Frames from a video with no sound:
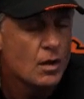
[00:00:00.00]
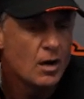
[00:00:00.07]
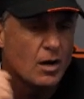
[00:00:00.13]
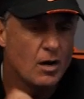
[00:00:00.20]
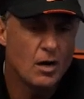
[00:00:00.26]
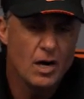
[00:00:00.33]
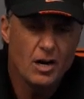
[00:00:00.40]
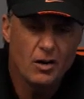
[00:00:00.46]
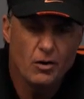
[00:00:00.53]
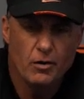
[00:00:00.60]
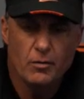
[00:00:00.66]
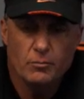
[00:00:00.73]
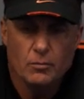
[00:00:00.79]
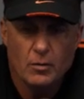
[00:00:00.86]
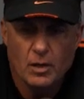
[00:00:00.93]
I
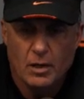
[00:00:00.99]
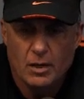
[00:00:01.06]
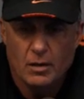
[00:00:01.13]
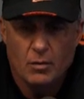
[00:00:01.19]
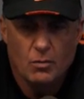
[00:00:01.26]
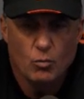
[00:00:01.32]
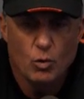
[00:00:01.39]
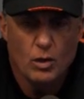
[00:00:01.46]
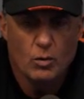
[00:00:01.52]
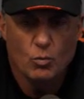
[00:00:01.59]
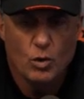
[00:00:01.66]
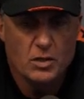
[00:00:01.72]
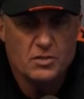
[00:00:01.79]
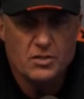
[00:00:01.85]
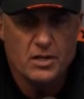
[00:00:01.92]
heard them
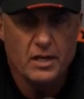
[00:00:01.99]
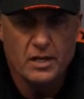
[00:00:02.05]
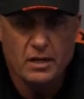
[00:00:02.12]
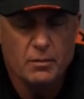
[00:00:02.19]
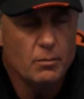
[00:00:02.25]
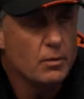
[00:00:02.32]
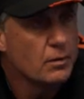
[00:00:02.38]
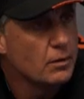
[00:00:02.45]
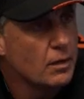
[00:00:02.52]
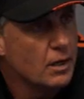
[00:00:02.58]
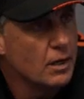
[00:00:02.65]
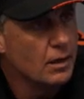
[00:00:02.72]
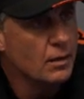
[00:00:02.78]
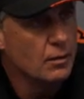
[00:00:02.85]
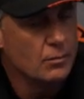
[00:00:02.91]
one scheme.
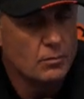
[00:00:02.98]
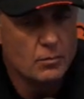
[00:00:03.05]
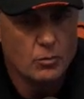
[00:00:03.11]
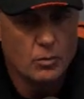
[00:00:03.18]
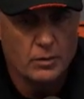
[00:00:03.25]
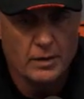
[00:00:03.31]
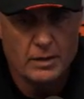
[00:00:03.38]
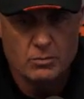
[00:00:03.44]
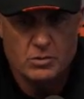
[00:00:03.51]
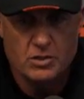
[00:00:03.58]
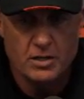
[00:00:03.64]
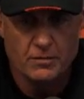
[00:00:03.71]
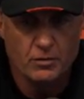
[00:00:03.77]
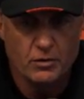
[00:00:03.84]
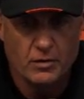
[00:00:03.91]
That was
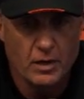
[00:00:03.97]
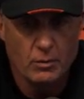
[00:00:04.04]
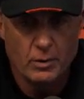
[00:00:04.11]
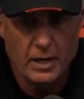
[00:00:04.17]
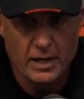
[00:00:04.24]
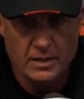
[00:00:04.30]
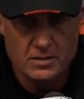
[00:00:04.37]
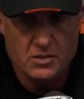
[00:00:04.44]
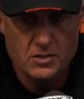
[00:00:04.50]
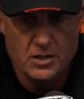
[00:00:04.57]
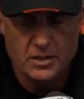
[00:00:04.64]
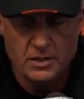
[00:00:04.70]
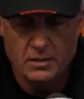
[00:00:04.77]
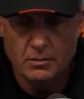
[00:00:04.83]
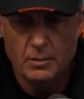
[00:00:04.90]
different that we hadn't
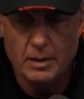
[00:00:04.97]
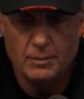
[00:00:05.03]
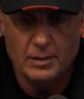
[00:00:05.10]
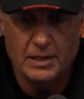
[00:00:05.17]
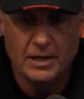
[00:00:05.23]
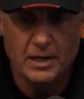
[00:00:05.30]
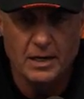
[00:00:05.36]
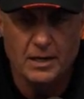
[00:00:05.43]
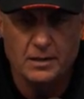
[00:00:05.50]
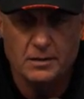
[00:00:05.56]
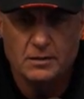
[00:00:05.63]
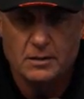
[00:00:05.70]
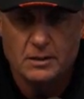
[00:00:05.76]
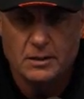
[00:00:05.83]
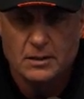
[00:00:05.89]
seen. Maybe they got,
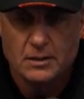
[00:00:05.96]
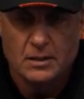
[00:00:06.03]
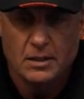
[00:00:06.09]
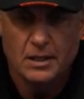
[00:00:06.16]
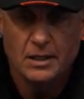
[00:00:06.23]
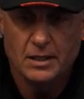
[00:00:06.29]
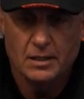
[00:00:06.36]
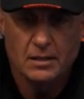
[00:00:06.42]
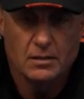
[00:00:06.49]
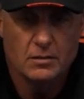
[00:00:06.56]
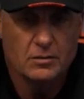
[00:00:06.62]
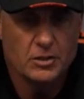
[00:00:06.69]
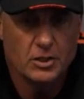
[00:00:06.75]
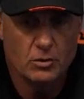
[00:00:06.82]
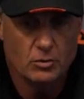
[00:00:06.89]

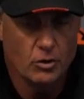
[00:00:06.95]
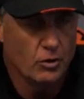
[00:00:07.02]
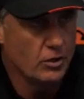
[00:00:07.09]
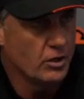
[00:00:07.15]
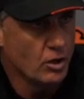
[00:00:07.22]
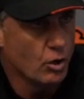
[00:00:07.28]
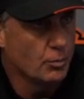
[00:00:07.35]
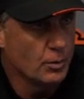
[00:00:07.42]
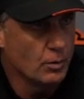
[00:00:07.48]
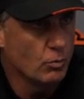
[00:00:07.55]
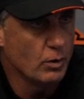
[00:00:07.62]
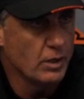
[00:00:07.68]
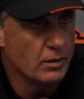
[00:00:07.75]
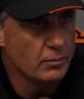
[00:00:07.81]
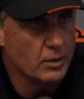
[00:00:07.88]
during an open
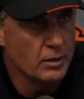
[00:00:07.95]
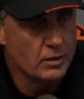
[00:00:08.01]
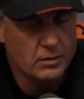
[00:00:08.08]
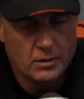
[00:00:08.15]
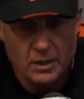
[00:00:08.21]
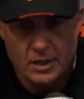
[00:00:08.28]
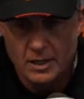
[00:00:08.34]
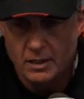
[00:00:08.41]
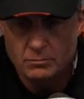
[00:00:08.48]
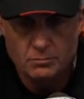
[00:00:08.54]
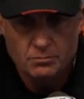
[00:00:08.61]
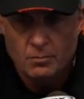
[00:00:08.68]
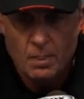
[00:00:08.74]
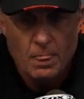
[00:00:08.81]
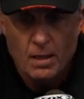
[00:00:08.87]
week. But
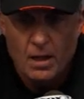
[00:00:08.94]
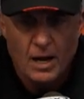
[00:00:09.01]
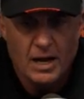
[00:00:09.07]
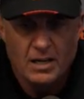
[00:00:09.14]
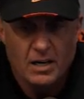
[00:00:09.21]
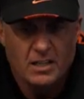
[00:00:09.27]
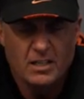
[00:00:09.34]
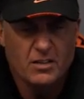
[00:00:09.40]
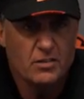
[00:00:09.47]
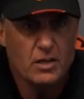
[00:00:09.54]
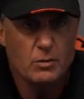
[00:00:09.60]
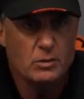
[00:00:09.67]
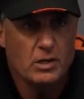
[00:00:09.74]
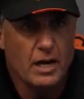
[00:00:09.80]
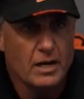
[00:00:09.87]
I didn't
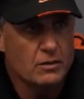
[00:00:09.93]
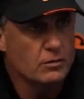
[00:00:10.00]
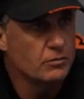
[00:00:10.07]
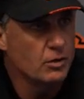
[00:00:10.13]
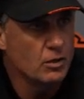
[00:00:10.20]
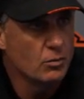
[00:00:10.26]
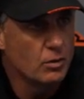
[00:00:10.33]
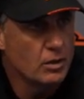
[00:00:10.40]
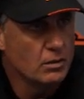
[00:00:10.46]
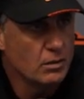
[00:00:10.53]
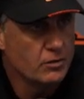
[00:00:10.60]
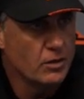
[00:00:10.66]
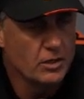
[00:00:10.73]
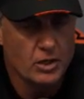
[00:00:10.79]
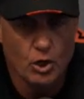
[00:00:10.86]
think we tackled very well. I
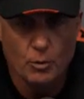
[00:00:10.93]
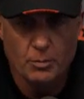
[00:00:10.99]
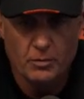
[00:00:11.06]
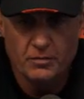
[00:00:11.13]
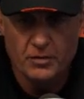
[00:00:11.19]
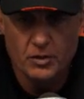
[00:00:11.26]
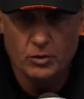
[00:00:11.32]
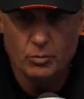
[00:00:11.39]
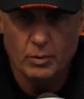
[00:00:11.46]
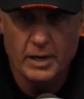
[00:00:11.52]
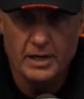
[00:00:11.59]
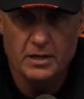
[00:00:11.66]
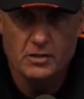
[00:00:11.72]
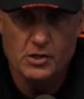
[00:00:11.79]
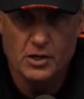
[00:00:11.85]
thought in the open field we
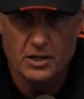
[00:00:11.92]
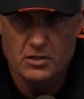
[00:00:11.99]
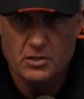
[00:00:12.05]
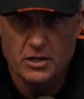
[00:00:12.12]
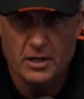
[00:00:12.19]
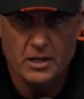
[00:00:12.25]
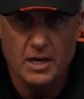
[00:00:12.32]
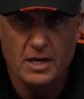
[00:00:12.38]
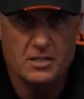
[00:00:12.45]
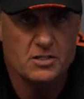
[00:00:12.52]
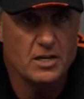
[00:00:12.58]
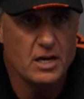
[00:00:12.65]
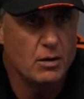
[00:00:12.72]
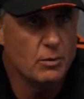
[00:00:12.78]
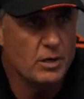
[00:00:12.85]
had a chance to get guys
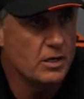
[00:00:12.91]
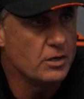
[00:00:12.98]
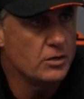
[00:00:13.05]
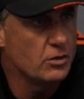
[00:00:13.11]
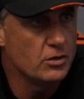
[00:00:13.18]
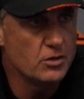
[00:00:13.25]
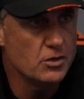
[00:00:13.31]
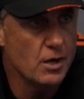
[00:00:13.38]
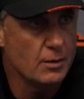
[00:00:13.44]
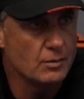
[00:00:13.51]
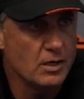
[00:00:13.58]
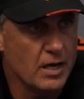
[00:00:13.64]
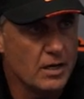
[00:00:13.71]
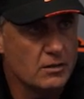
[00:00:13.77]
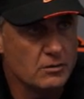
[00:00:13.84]
down. We didn't do a good job of
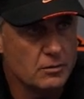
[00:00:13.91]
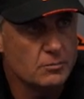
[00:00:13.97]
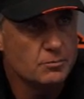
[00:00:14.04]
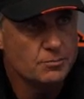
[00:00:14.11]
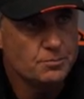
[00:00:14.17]
tackling.